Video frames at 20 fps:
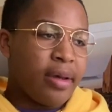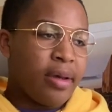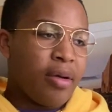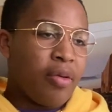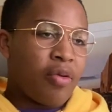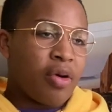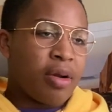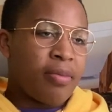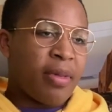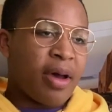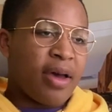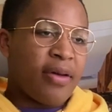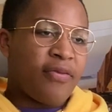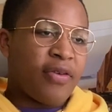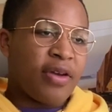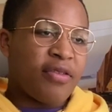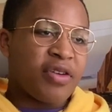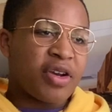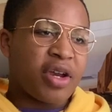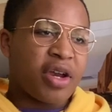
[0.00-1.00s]
one of my
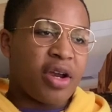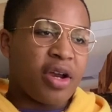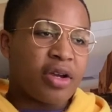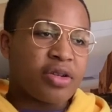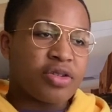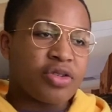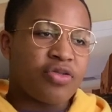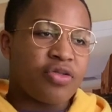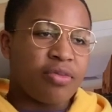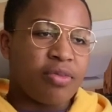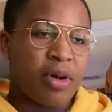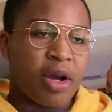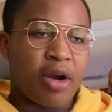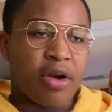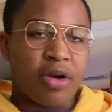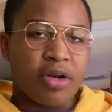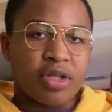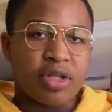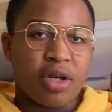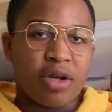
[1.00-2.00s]
favorite characters from
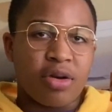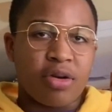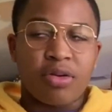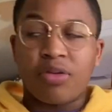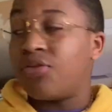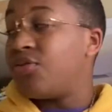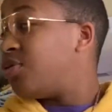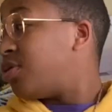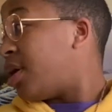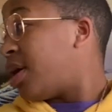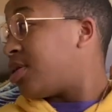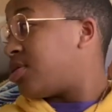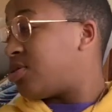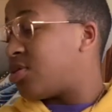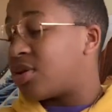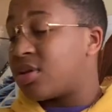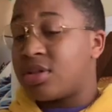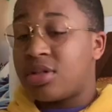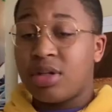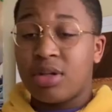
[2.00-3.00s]
Naruto, as you
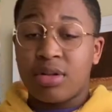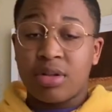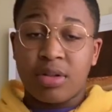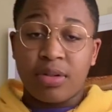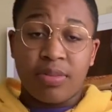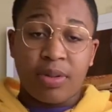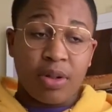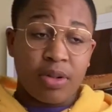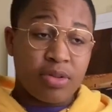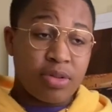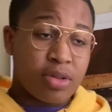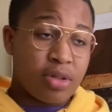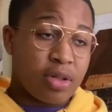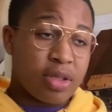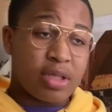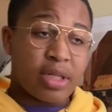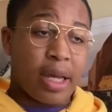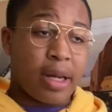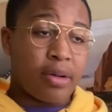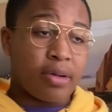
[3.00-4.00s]
can see on the poster, he's
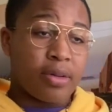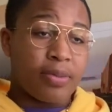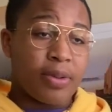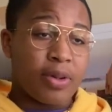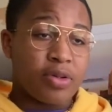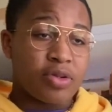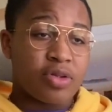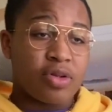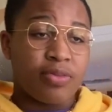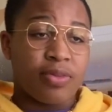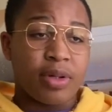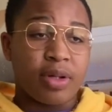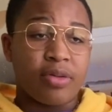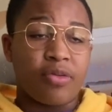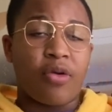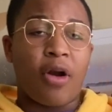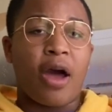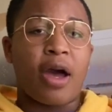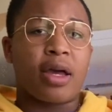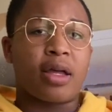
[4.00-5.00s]
not on the poster, but
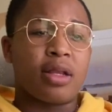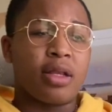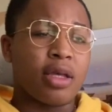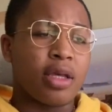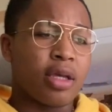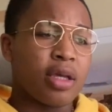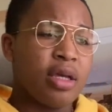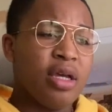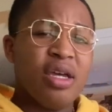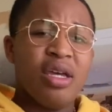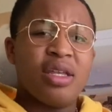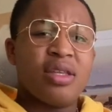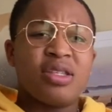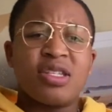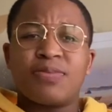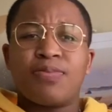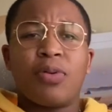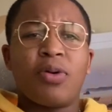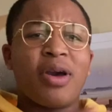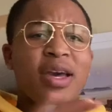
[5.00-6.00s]
Rock Lee, this
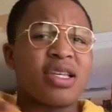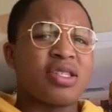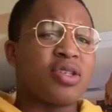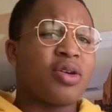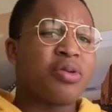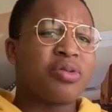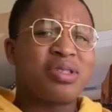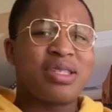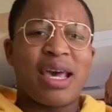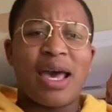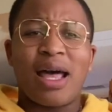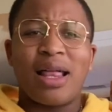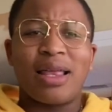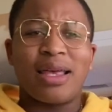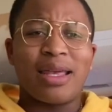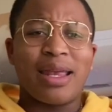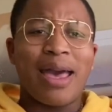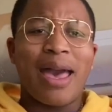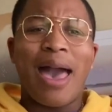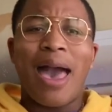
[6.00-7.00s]
boy has no talent
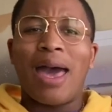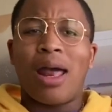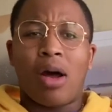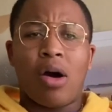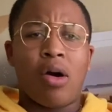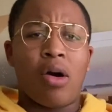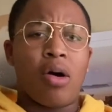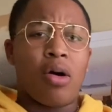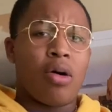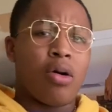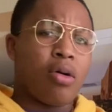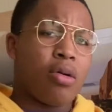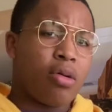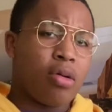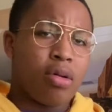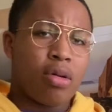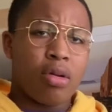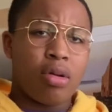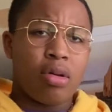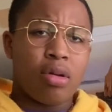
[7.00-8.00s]
at all.
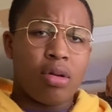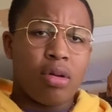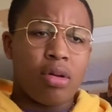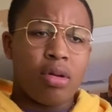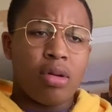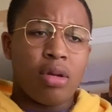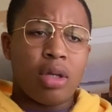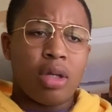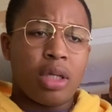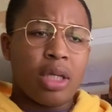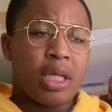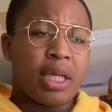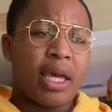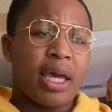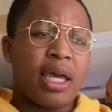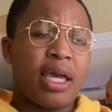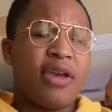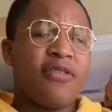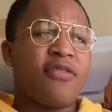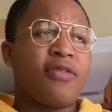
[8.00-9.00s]
He can't
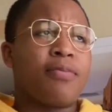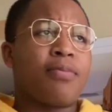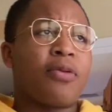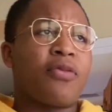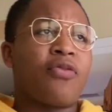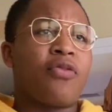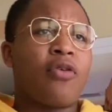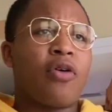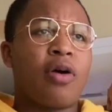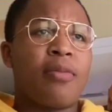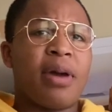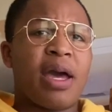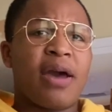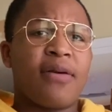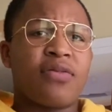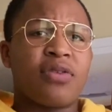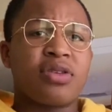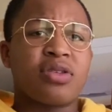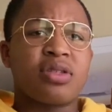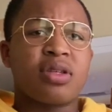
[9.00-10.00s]
even perform half
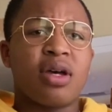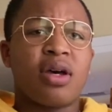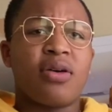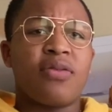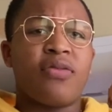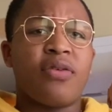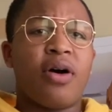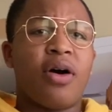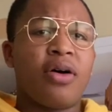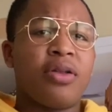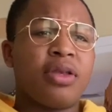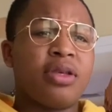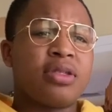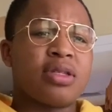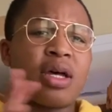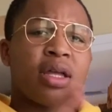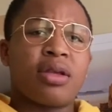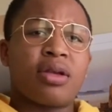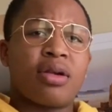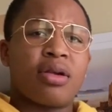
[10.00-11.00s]
the stuff all these
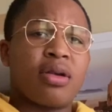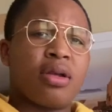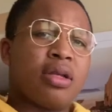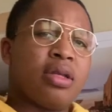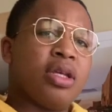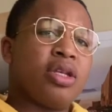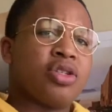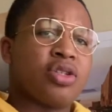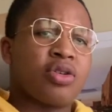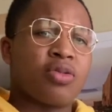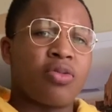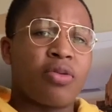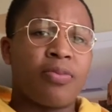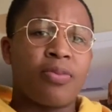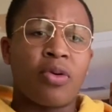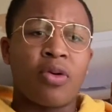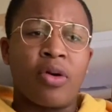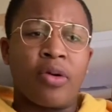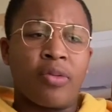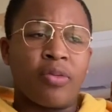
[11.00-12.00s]
other ninjas were
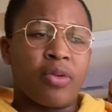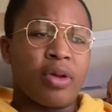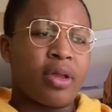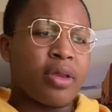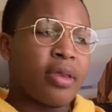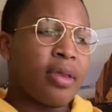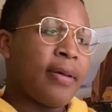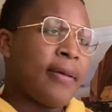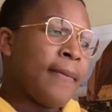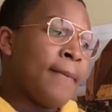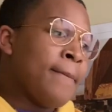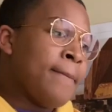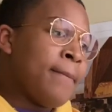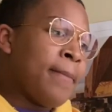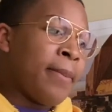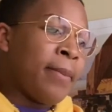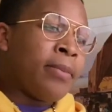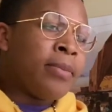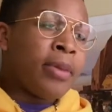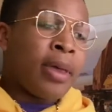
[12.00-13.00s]
born
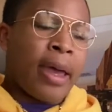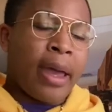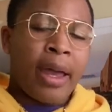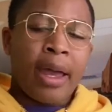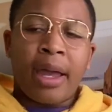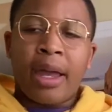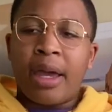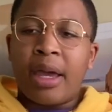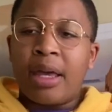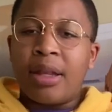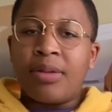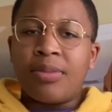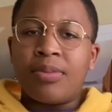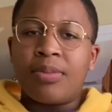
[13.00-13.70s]
with.